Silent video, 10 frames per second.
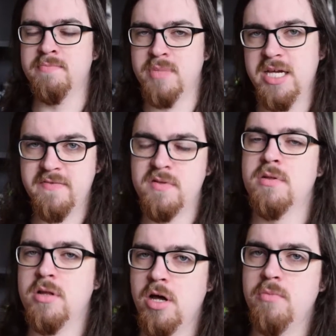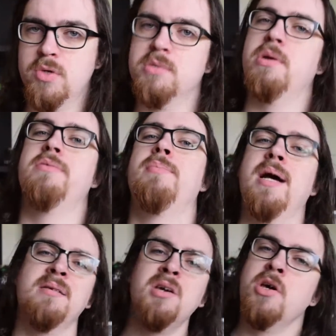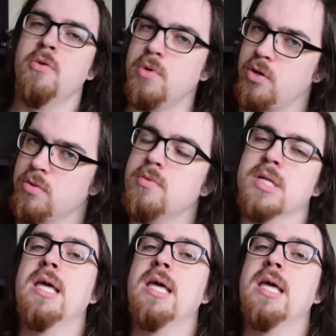like the Clone Wars movie, but we're not.